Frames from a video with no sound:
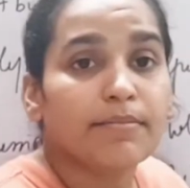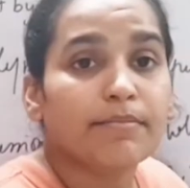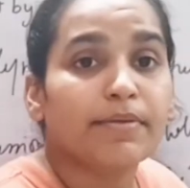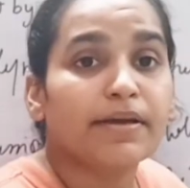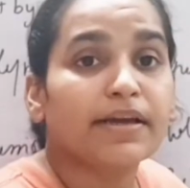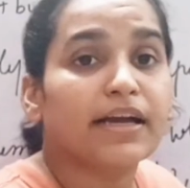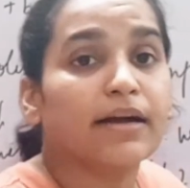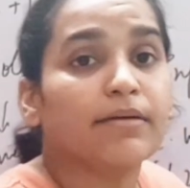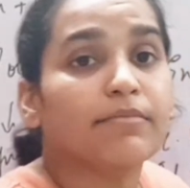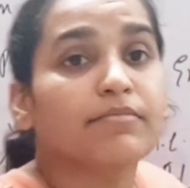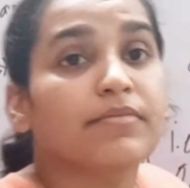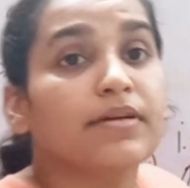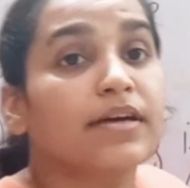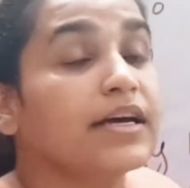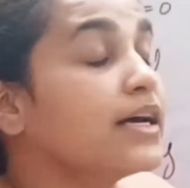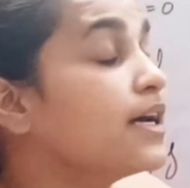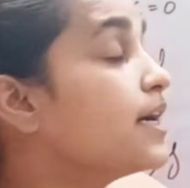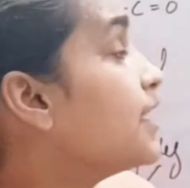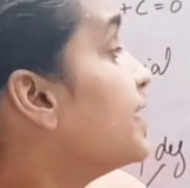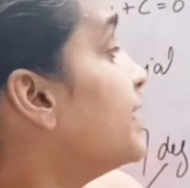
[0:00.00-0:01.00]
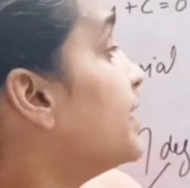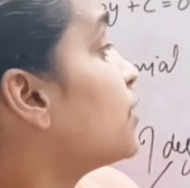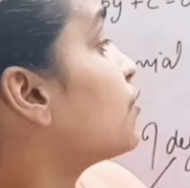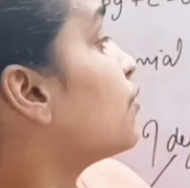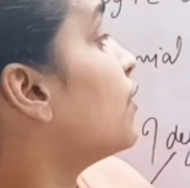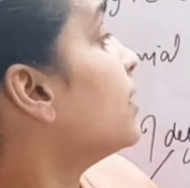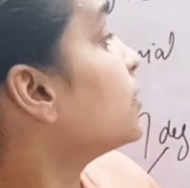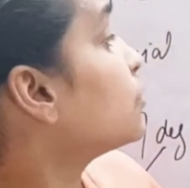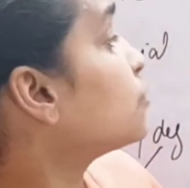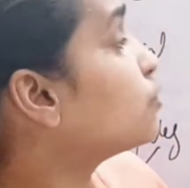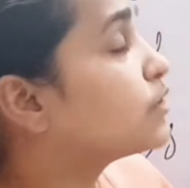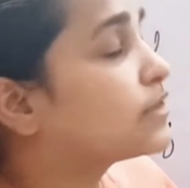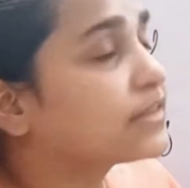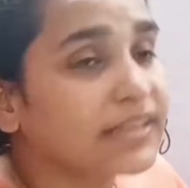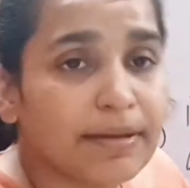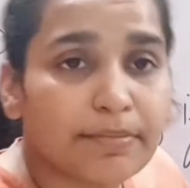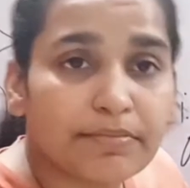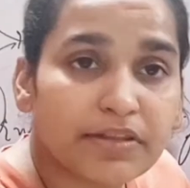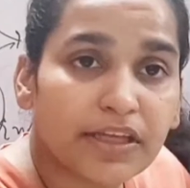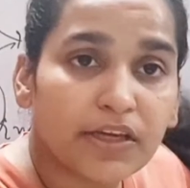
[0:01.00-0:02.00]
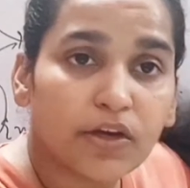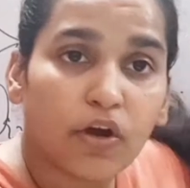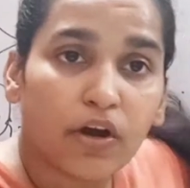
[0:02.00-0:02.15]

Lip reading: become equal to something